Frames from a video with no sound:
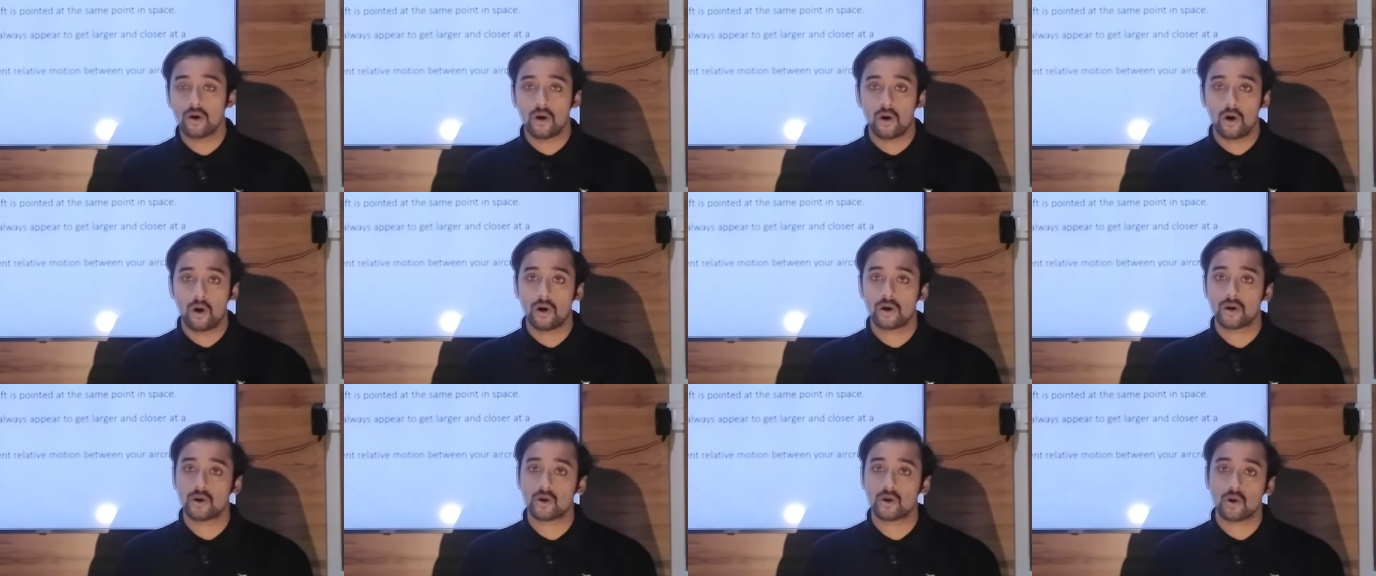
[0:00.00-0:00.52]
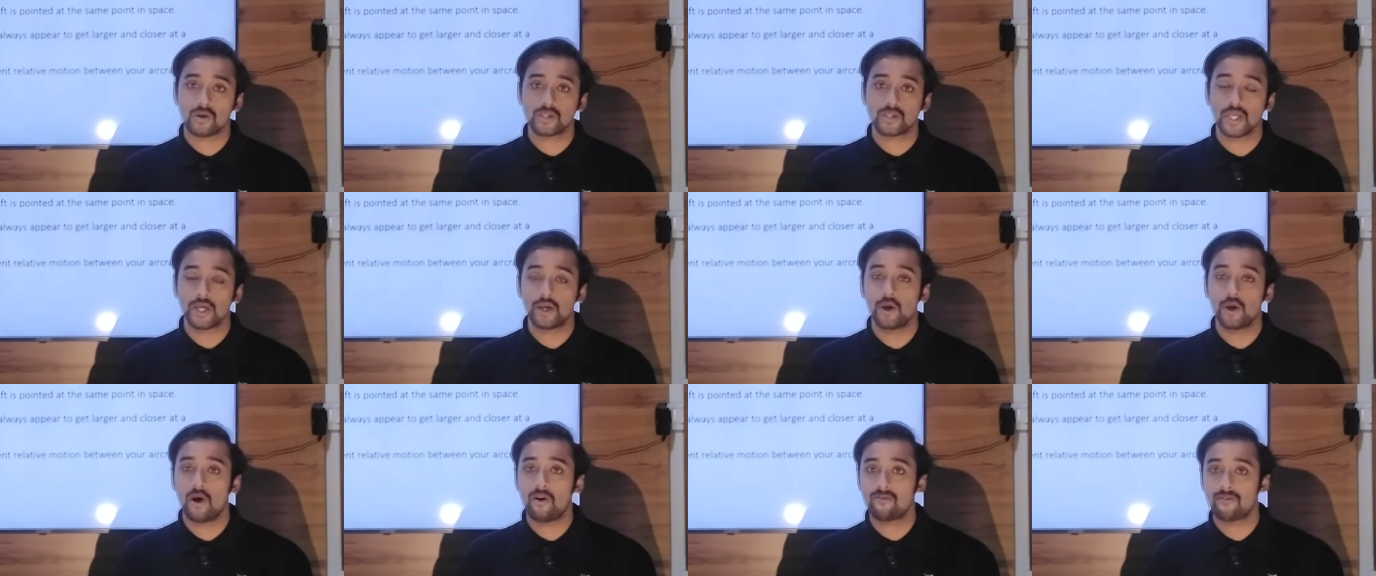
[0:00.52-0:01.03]
or
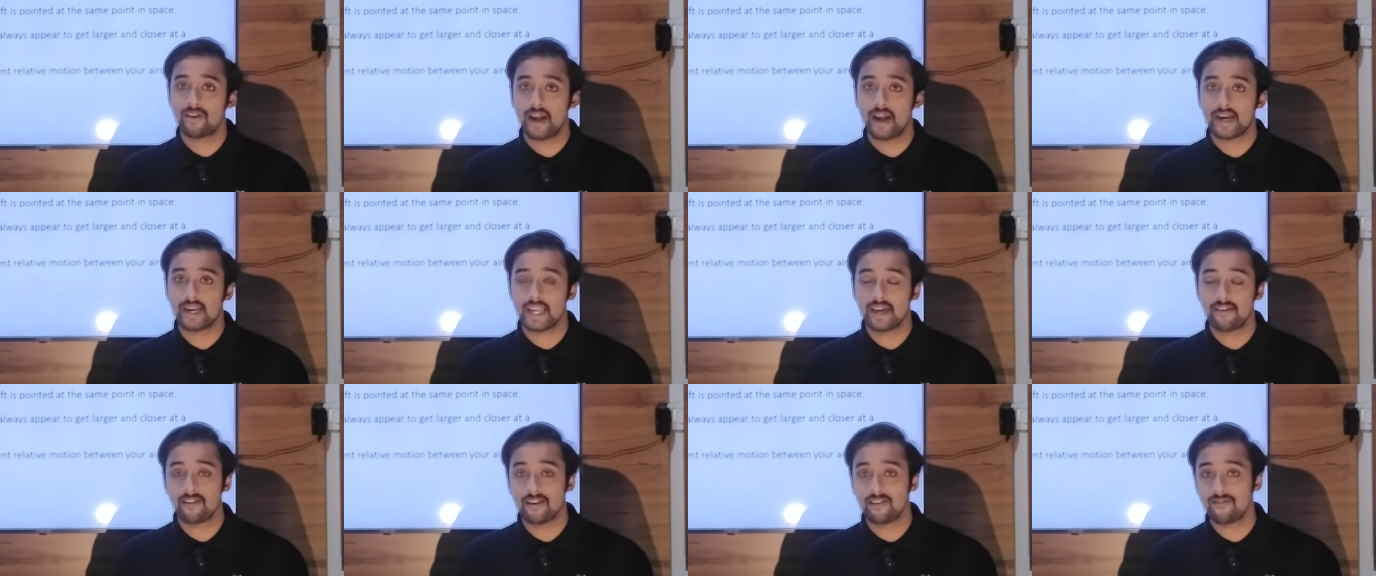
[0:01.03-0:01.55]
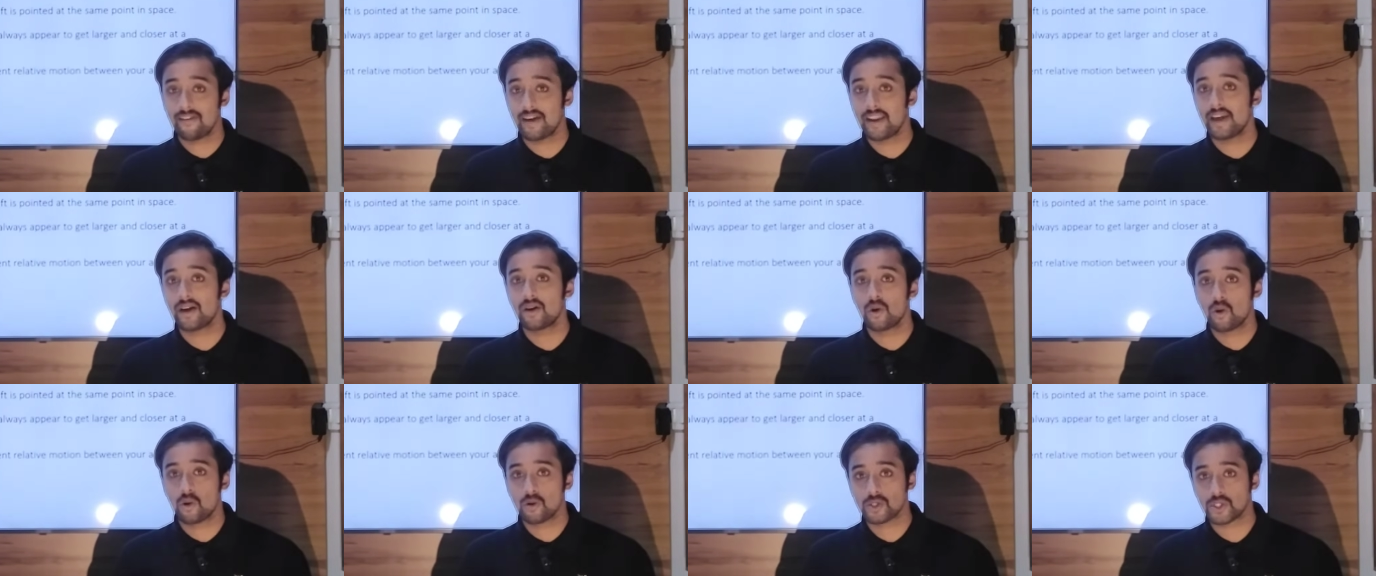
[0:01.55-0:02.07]
crossing your flight level very
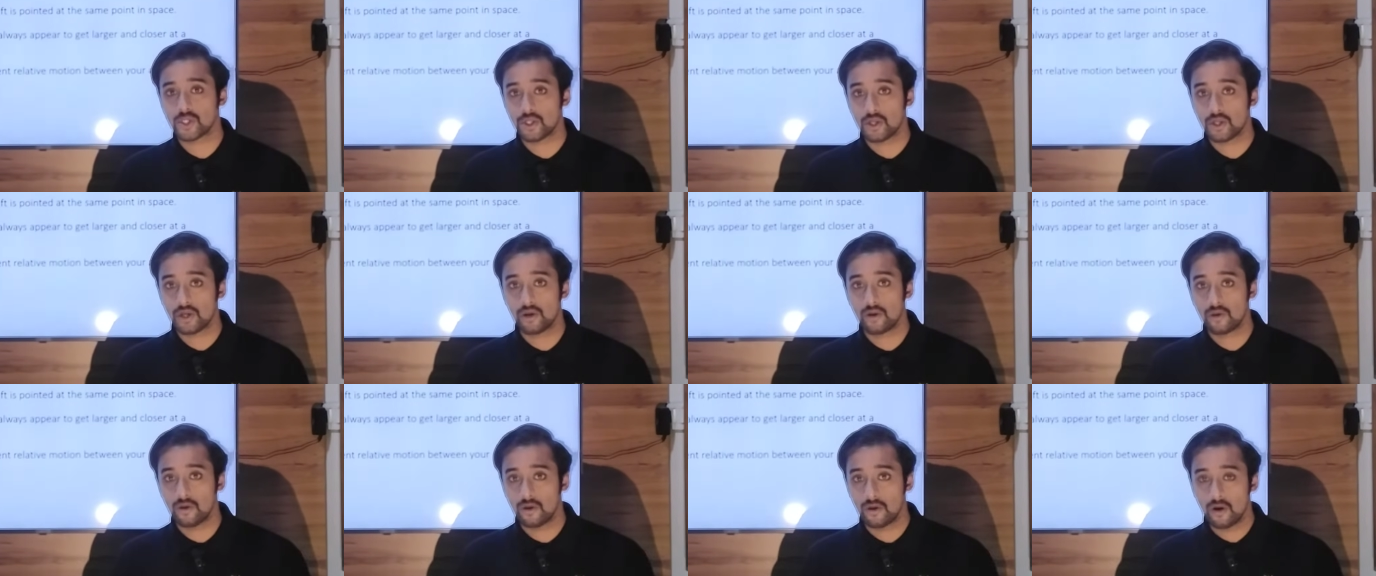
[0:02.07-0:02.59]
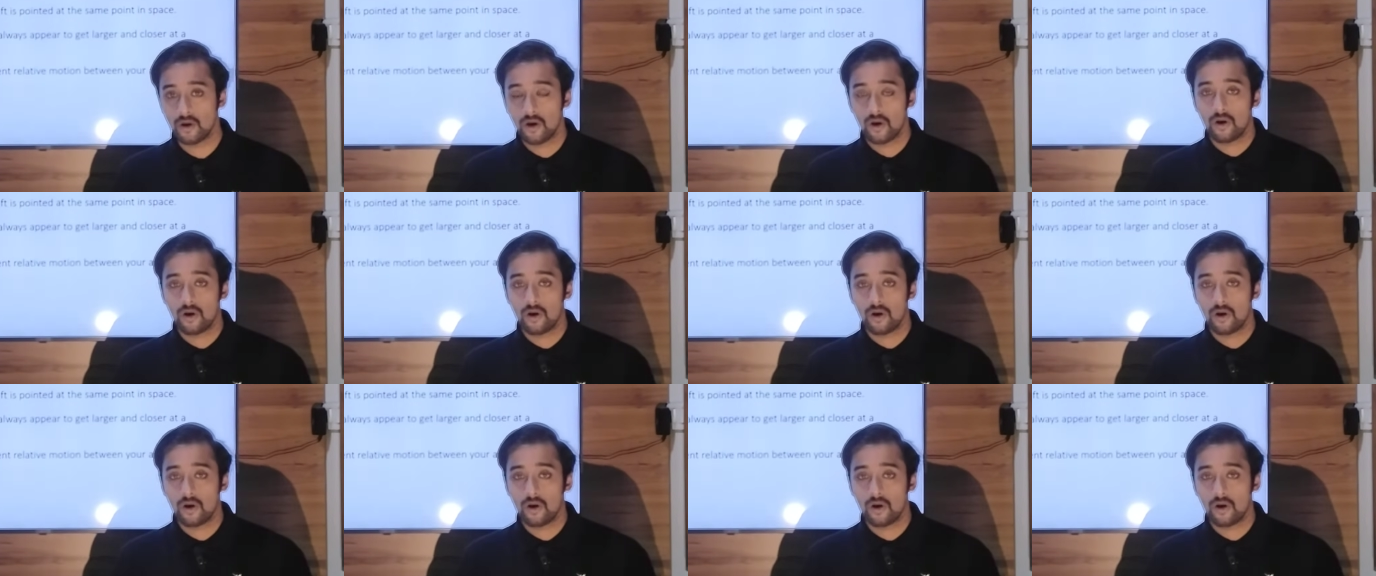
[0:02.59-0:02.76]
close to you